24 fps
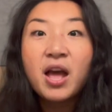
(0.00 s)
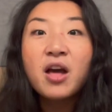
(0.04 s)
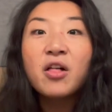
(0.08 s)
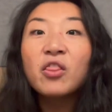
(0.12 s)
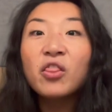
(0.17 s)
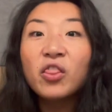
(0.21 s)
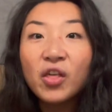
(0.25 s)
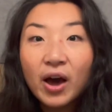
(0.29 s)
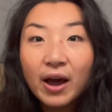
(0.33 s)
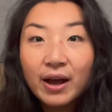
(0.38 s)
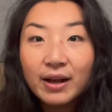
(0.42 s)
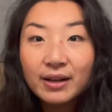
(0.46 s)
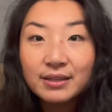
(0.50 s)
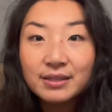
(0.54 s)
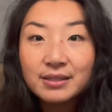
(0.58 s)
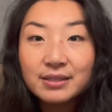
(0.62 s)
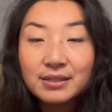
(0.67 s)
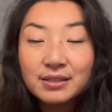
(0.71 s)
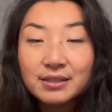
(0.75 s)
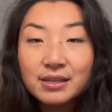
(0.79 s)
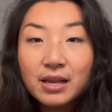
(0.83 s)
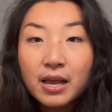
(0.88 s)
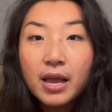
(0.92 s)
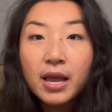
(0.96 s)

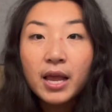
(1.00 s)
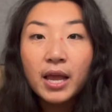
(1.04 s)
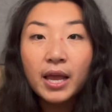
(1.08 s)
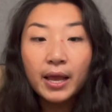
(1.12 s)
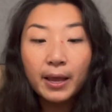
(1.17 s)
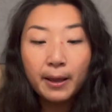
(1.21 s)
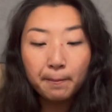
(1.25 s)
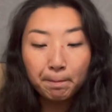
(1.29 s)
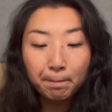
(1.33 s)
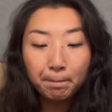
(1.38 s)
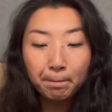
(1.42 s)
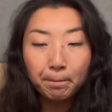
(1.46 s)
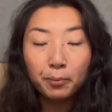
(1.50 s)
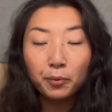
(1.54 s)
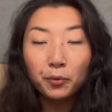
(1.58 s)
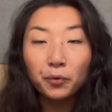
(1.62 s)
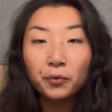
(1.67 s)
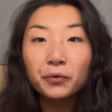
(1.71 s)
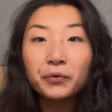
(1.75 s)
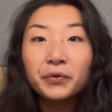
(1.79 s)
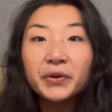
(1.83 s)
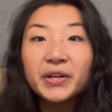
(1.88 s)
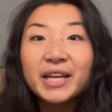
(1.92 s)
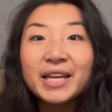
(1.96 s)
Thus, it
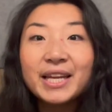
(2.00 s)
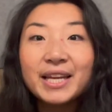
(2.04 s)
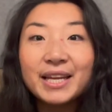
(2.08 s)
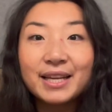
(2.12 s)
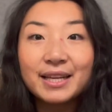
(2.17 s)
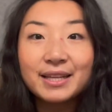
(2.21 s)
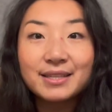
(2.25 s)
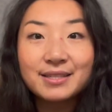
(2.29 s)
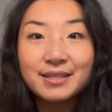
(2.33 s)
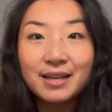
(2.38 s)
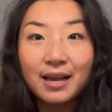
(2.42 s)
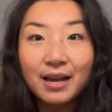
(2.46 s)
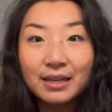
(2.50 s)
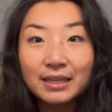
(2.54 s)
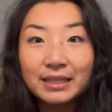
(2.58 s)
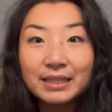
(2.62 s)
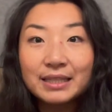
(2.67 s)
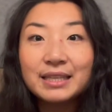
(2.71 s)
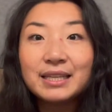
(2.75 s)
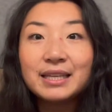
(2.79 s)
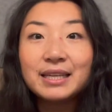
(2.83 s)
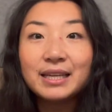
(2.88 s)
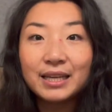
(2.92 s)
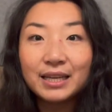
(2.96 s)
breeds a
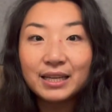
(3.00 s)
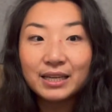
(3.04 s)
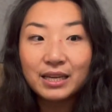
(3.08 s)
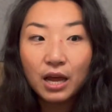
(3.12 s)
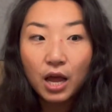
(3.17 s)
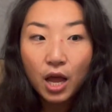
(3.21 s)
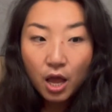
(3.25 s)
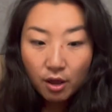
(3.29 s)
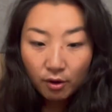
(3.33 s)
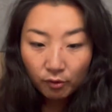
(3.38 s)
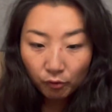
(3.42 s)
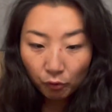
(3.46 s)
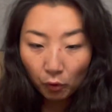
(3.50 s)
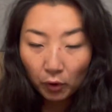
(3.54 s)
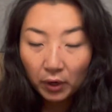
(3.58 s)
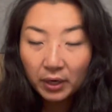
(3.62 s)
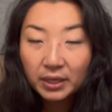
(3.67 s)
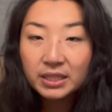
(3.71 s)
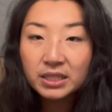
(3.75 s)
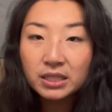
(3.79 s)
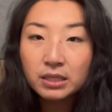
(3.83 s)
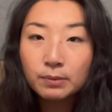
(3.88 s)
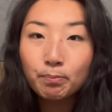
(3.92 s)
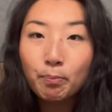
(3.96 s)
need for a
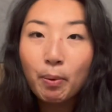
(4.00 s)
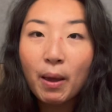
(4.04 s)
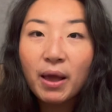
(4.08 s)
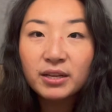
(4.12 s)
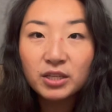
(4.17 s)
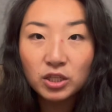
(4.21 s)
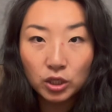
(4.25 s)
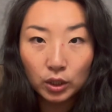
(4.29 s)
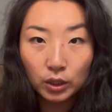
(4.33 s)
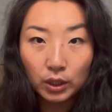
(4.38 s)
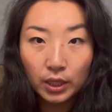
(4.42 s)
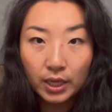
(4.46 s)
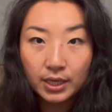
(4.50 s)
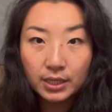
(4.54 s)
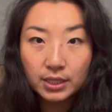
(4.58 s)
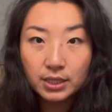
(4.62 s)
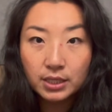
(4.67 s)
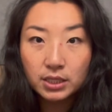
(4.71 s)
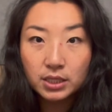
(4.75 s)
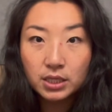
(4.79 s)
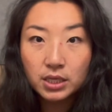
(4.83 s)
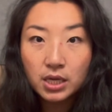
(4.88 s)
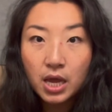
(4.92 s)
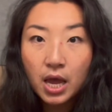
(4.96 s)

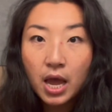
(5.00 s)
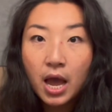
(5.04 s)
specialist,